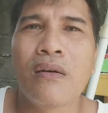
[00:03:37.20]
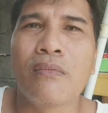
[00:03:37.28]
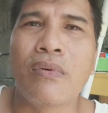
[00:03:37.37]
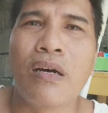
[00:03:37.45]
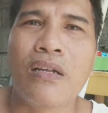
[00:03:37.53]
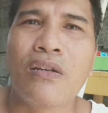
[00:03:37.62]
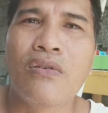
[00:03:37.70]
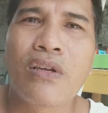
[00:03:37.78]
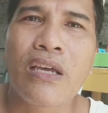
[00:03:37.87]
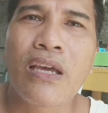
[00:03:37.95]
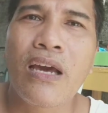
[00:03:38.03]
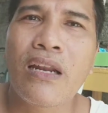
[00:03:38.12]
By
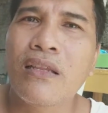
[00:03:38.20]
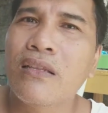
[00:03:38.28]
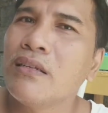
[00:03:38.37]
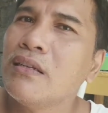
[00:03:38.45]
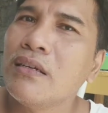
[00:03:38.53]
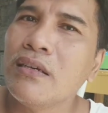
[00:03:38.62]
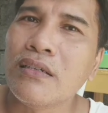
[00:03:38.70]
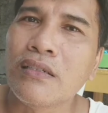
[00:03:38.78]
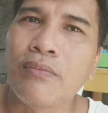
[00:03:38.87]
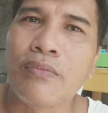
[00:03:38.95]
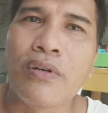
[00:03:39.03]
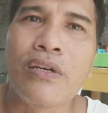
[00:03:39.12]
looking at it,
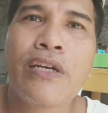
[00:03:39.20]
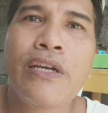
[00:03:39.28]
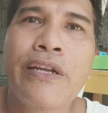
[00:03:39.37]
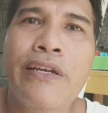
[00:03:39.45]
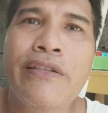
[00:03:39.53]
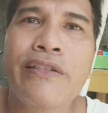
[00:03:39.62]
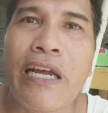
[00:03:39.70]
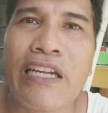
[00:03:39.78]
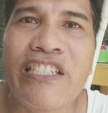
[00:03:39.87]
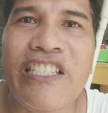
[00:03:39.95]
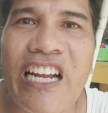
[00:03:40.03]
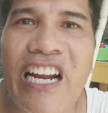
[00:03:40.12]
it's pretty
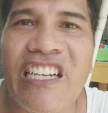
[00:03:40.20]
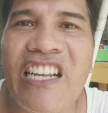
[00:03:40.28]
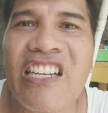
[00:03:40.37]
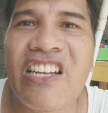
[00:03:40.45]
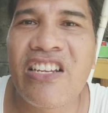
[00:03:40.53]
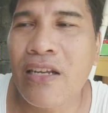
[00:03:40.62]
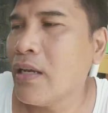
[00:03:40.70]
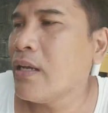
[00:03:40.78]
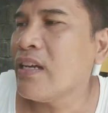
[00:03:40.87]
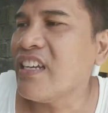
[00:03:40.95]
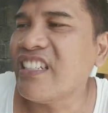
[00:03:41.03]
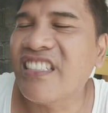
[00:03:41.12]
dangerous.
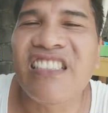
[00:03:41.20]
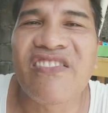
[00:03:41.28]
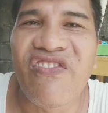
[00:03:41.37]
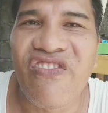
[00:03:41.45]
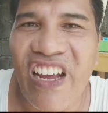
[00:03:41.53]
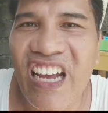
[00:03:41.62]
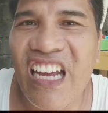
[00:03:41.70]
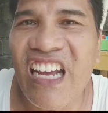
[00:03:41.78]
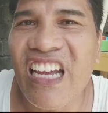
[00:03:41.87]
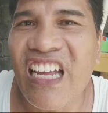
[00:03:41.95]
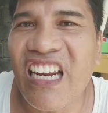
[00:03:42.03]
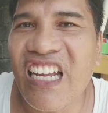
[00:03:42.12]
It's
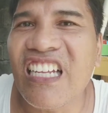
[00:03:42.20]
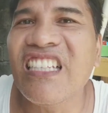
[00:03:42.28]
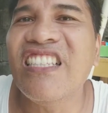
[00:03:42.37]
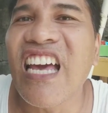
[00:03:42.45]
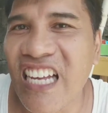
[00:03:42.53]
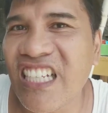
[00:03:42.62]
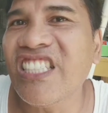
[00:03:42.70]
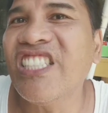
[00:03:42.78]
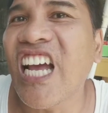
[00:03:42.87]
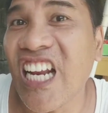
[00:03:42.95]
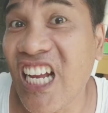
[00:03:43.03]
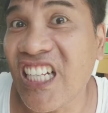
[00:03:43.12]
very
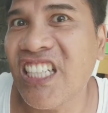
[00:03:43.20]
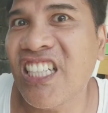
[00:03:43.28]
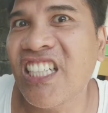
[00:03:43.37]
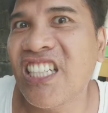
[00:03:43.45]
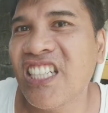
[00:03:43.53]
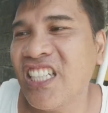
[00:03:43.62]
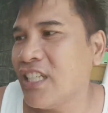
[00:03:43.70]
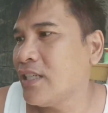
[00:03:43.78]
dangerous.